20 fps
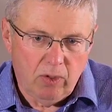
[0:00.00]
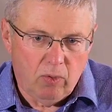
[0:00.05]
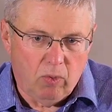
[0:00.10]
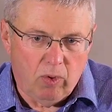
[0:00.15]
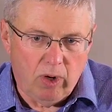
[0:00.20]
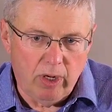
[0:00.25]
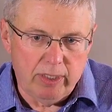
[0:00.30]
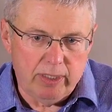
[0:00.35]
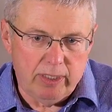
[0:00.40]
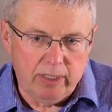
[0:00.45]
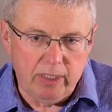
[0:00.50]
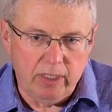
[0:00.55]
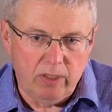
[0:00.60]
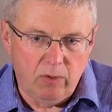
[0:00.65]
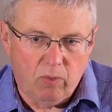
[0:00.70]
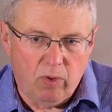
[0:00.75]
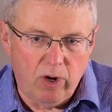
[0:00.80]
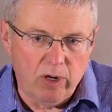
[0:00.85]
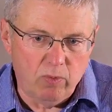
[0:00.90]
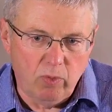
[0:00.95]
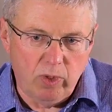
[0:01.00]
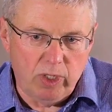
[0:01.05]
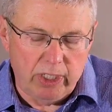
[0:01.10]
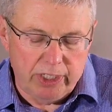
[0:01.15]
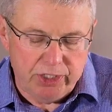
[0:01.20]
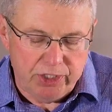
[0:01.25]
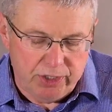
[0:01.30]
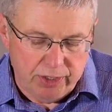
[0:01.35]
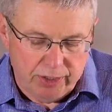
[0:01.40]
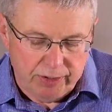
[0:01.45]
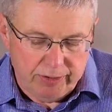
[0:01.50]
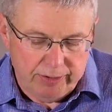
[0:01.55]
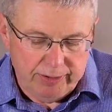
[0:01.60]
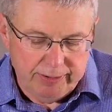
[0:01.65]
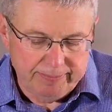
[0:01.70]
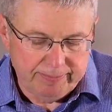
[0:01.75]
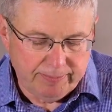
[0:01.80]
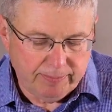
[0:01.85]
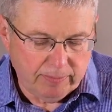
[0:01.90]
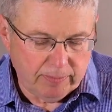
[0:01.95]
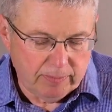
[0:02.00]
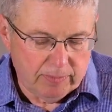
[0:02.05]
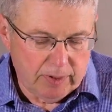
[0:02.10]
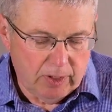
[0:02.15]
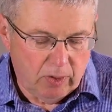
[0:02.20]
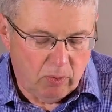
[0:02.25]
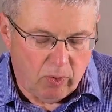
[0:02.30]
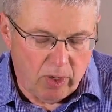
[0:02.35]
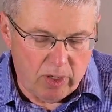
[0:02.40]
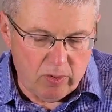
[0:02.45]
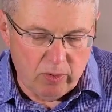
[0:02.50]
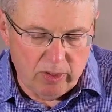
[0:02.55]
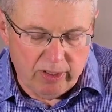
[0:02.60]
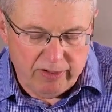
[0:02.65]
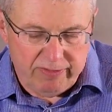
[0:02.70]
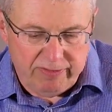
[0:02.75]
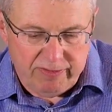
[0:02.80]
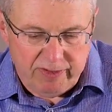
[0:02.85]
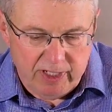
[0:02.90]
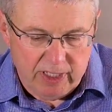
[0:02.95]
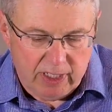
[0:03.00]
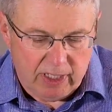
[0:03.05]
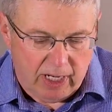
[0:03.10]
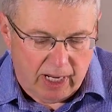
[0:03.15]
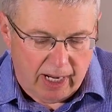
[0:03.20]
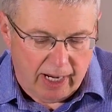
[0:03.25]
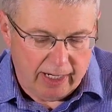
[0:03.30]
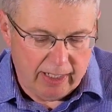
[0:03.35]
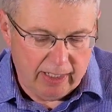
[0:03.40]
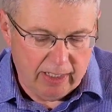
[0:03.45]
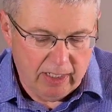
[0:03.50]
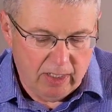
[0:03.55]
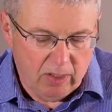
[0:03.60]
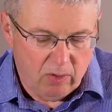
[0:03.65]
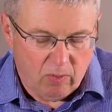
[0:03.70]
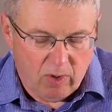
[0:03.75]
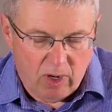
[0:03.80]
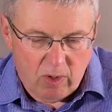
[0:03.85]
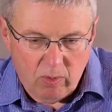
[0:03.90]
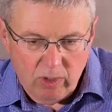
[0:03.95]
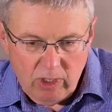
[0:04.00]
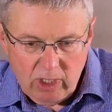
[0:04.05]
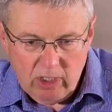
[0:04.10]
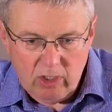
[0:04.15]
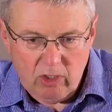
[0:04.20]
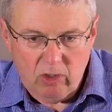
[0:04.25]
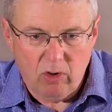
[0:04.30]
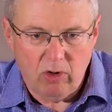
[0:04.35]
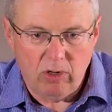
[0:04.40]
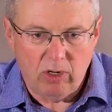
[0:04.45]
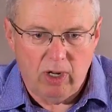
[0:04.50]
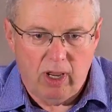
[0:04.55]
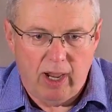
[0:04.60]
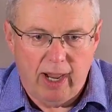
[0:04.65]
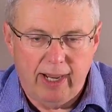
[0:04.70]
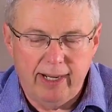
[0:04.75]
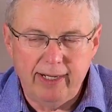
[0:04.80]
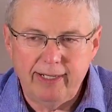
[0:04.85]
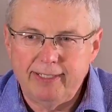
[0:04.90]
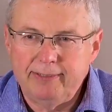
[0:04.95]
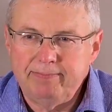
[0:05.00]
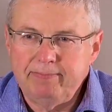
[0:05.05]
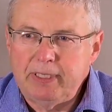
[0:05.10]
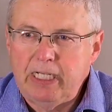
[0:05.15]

What will it do? What will it feel like? What will it look like?